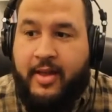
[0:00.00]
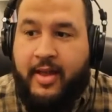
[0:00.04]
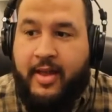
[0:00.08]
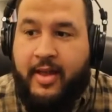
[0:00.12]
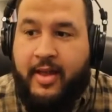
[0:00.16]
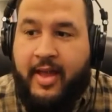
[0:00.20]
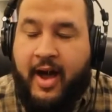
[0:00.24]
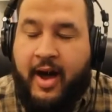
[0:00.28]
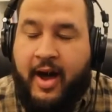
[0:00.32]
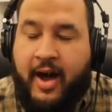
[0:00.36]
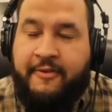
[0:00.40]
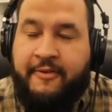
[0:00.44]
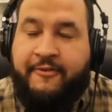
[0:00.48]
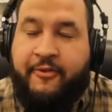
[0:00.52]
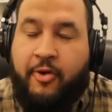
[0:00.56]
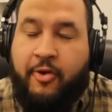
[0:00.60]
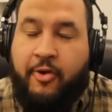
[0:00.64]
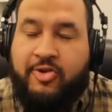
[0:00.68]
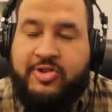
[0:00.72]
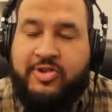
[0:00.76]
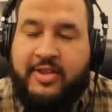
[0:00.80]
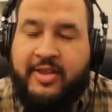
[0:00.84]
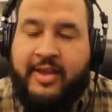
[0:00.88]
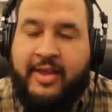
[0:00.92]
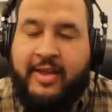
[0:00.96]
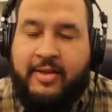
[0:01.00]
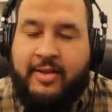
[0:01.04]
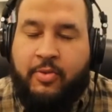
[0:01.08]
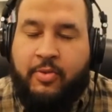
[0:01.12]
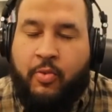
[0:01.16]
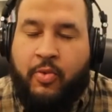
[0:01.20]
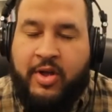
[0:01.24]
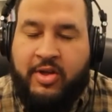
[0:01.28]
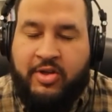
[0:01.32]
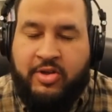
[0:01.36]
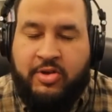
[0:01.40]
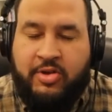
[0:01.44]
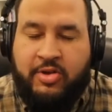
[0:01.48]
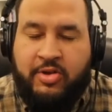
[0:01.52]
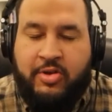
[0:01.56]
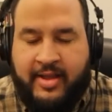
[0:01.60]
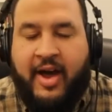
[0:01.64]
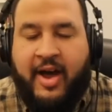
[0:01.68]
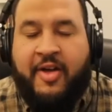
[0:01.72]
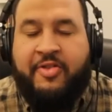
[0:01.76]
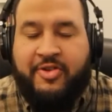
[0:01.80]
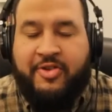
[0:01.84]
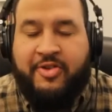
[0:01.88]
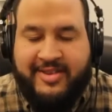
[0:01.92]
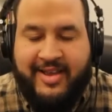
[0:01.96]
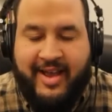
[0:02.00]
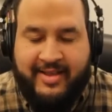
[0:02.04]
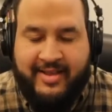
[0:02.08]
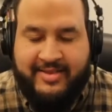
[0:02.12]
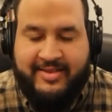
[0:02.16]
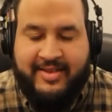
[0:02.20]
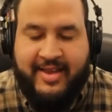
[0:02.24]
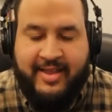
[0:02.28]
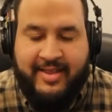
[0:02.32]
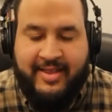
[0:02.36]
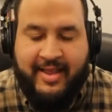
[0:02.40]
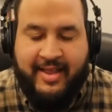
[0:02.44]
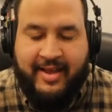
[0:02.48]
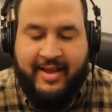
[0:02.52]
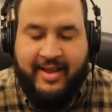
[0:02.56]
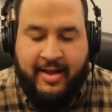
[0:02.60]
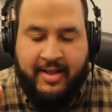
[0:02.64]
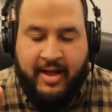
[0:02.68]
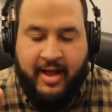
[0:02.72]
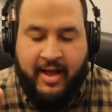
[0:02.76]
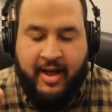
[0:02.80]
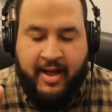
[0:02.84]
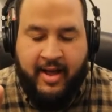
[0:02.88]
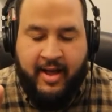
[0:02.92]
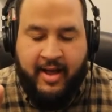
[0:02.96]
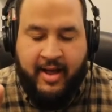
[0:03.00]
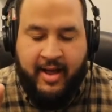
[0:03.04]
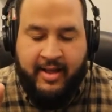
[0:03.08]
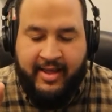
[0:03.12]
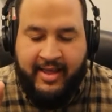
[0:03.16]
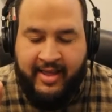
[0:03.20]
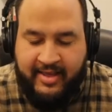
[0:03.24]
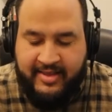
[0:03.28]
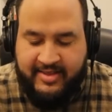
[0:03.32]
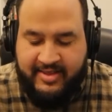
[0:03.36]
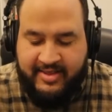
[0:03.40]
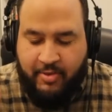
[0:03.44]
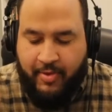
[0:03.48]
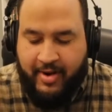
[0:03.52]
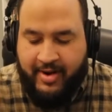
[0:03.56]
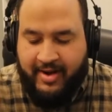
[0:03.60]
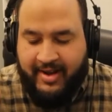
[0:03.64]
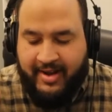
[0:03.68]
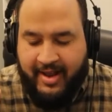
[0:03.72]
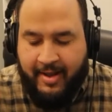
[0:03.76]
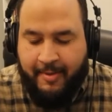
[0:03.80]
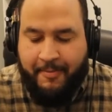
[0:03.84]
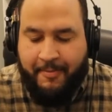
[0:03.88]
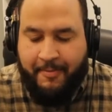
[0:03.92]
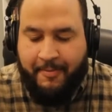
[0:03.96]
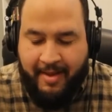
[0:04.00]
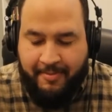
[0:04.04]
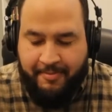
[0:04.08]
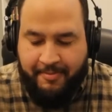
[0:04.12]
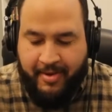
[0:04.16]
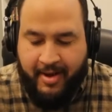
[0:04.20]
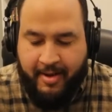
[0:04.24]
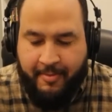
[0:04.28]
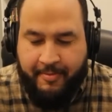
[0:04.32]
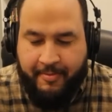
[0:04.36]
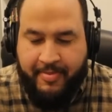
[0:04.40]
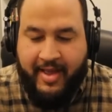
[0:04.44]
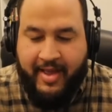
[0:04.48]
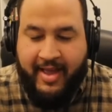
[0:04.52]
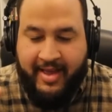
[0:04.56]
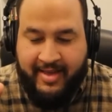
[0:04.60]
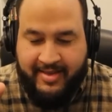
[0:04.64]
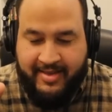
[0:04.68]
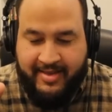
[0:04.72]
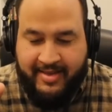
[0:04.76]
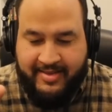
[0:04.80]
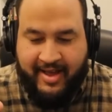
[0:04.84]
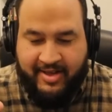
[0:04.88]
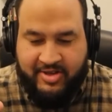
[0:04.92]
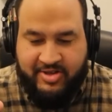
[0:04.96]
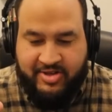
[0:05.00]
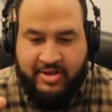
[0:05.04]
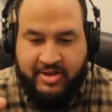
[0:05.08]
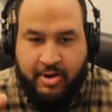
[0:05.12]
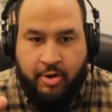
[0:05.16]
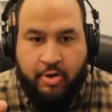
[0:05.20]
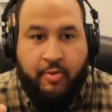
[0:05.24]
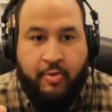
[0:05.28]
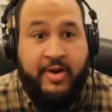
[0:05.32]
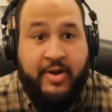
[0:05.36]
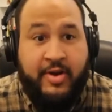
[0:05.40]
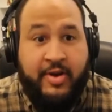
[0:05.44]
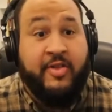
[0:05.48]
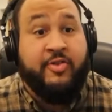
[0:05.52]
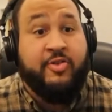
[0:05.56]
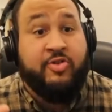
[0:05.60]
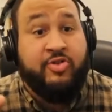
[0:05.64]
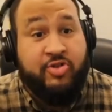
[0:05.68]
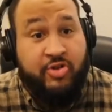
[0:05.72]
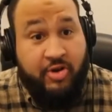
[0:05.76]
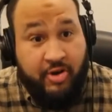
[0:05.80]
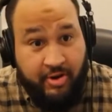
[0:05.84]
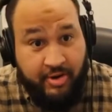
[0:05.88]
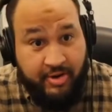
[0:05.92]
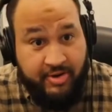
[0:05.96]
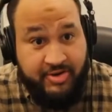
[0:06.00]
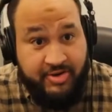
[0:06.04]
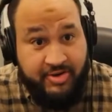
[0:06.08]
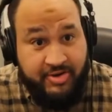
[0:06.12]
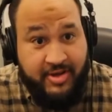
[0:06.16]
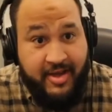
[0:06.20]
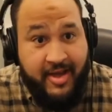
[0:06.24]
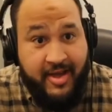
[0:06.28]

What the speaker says: unfortunately, the other side said that a easy way to get a pay bump is to actually go to another church.